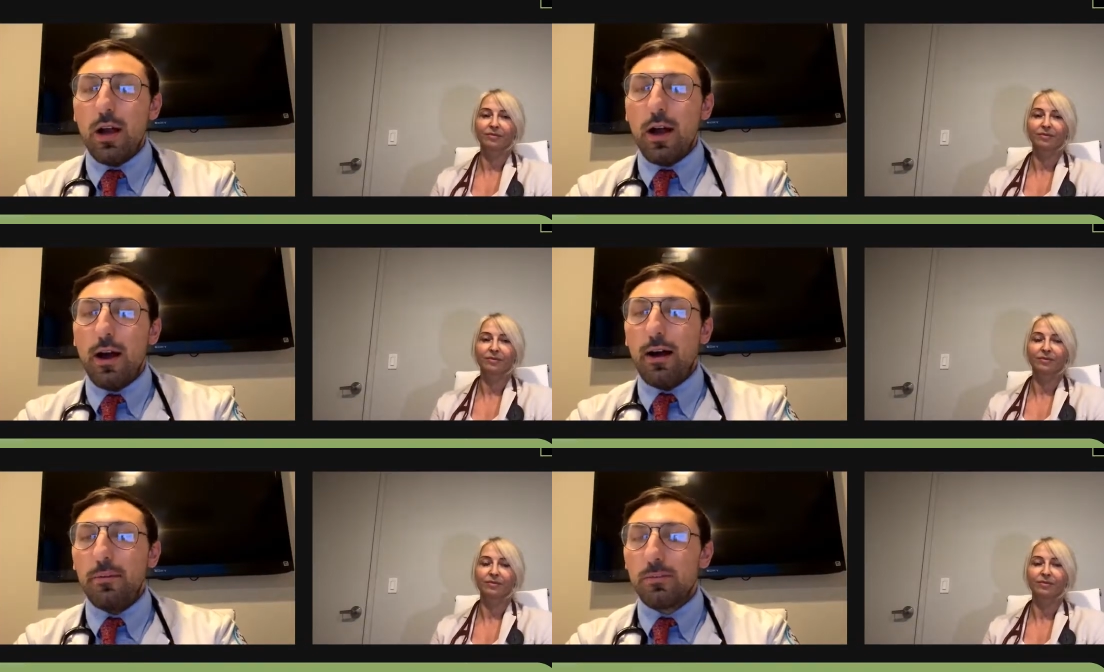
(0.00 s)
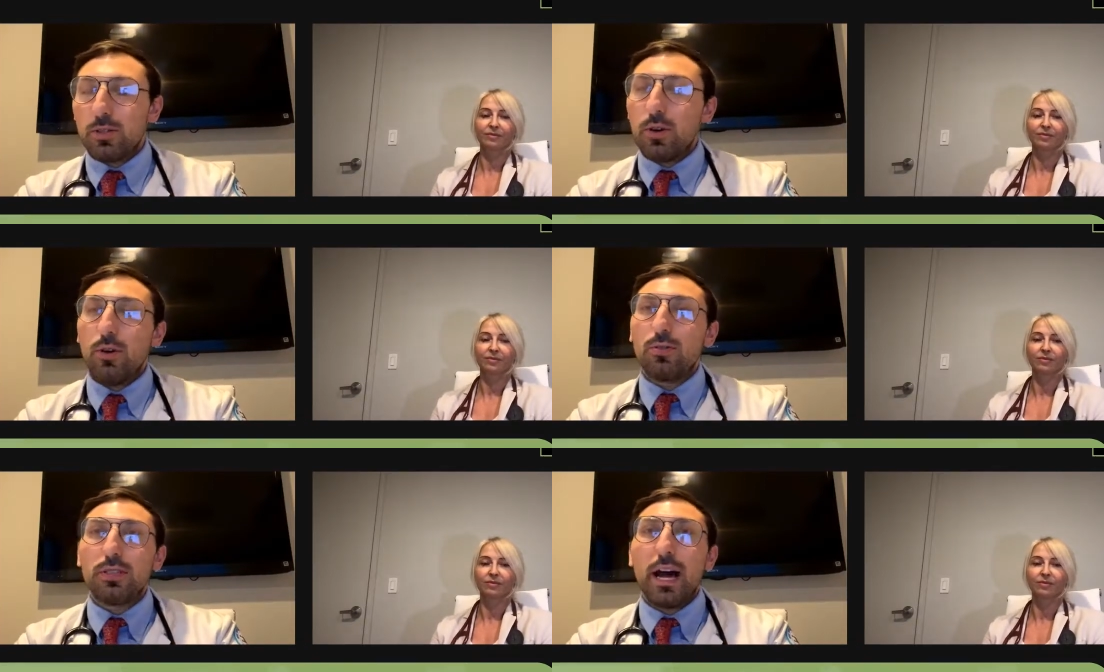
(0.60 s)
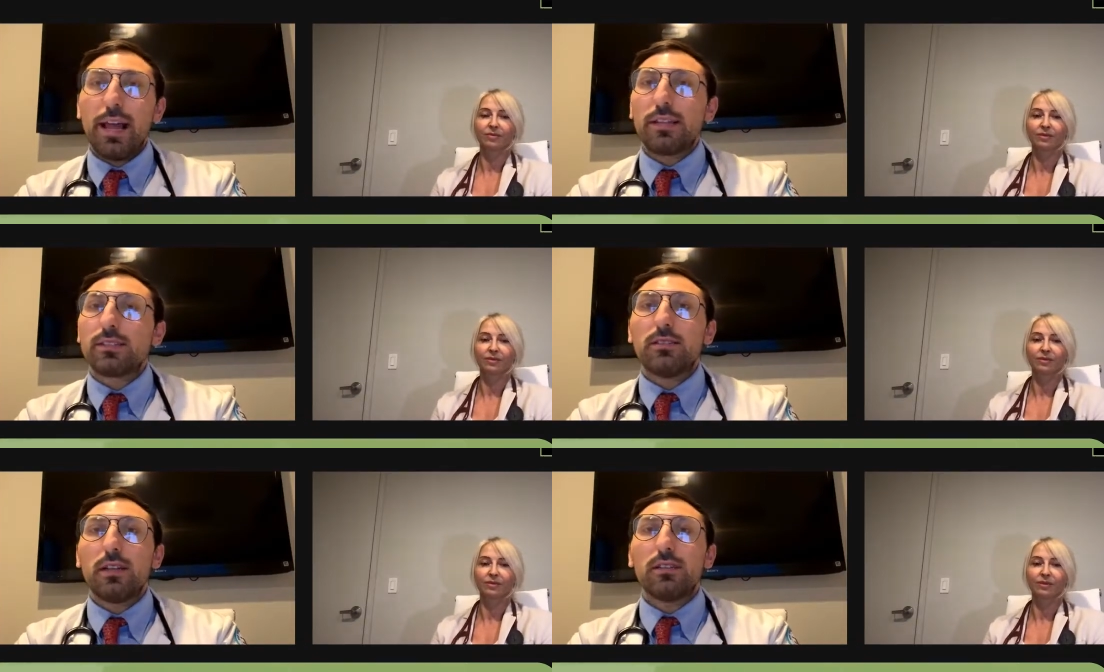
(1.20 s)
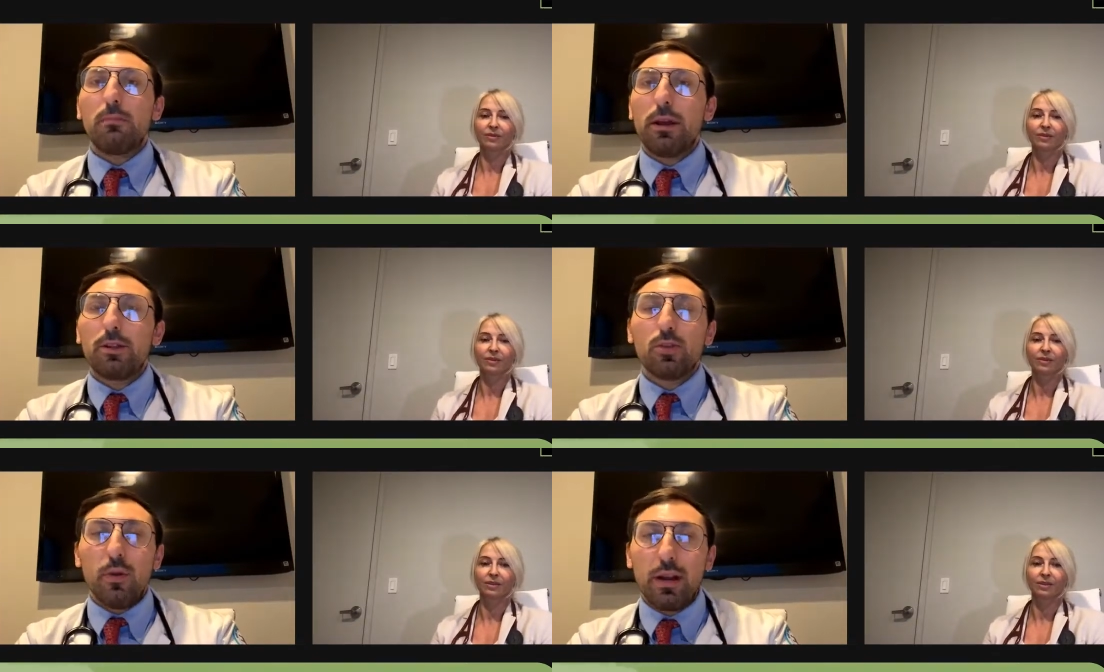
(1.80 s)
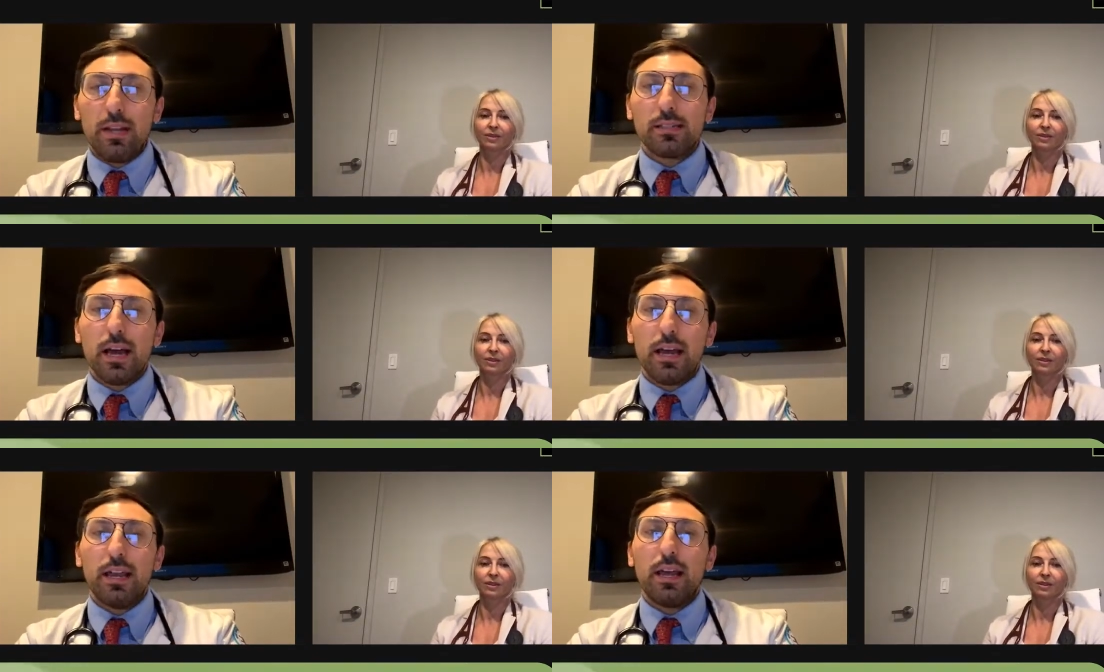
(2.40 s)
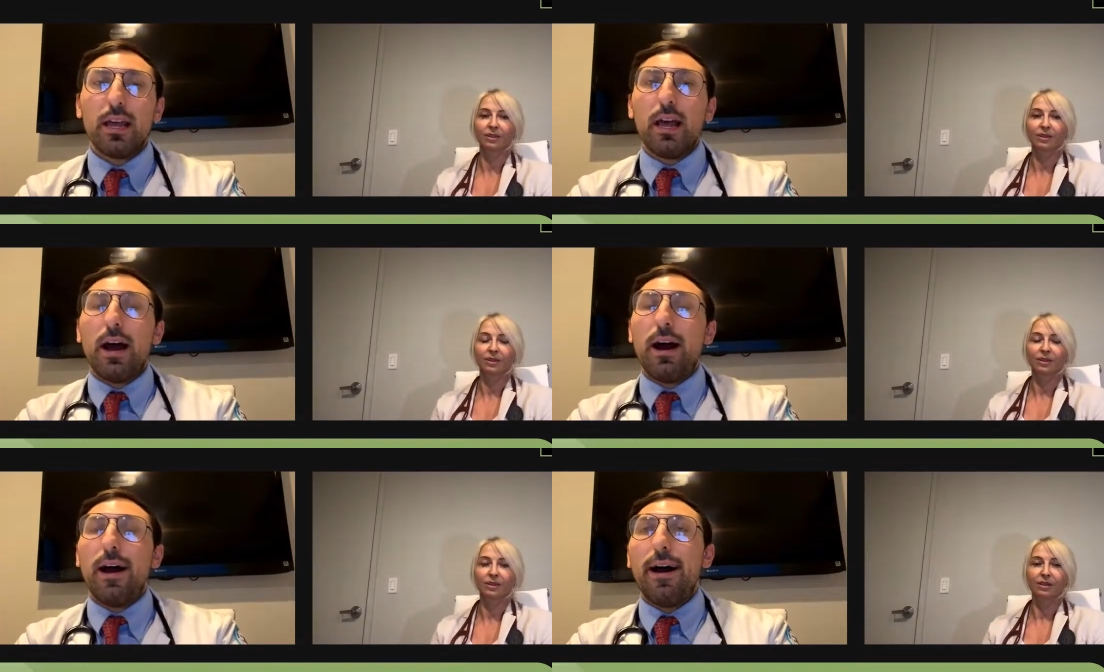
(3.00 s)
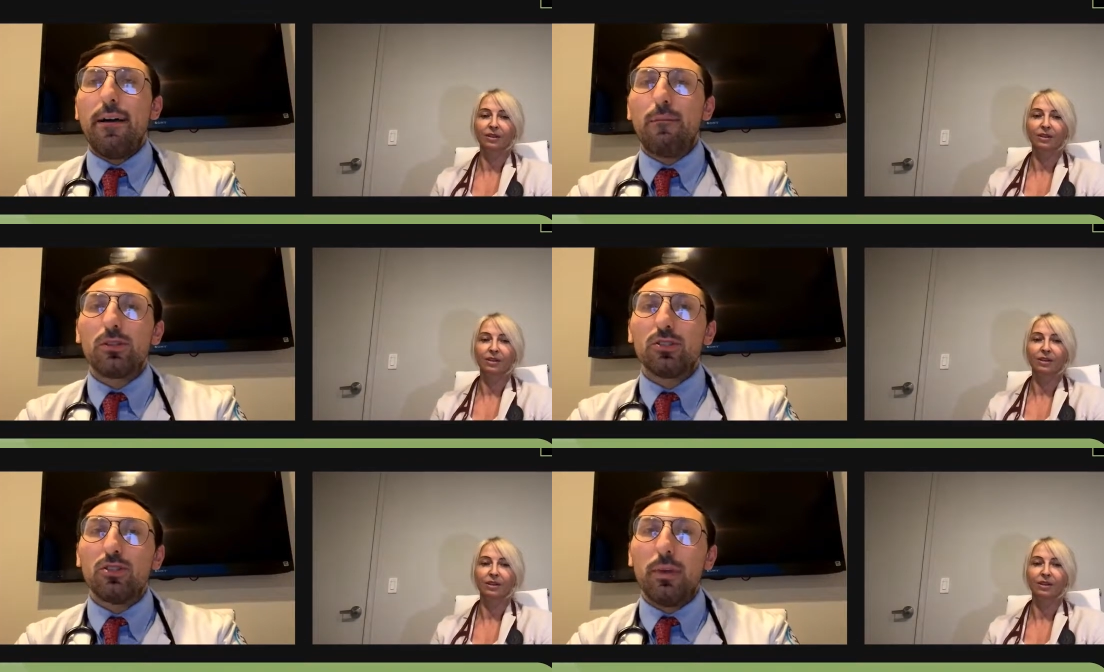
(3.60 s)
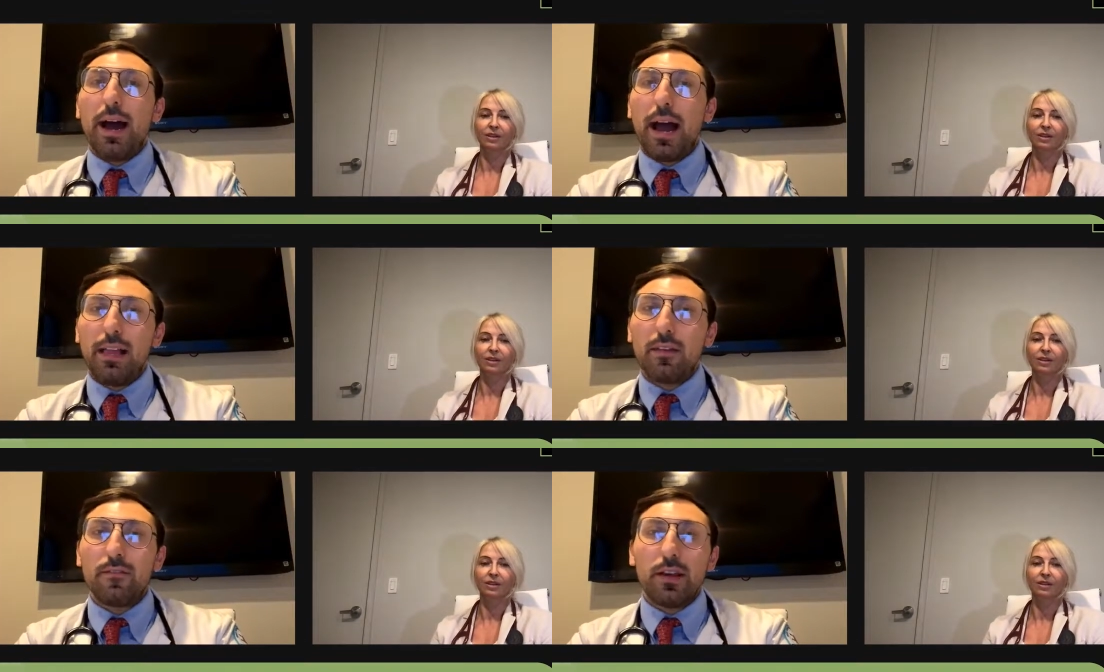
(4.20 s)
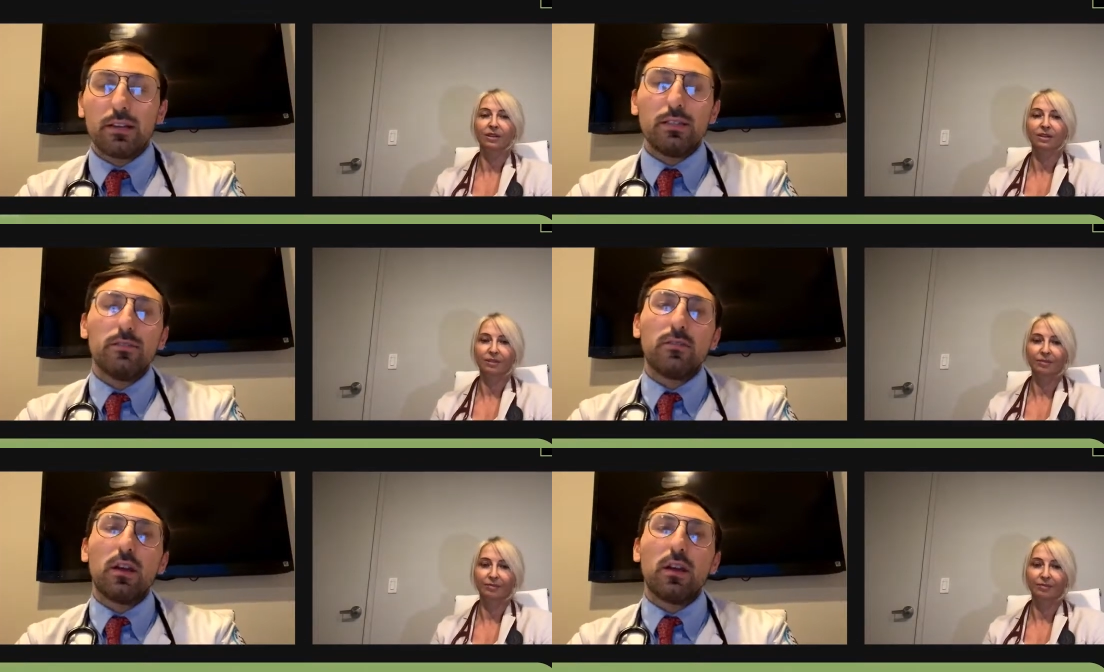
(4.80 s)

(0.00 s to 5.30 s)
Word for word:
Speaker 1: Um, so, diets such as the Mediterranean diet uh, have been shown to be highly effective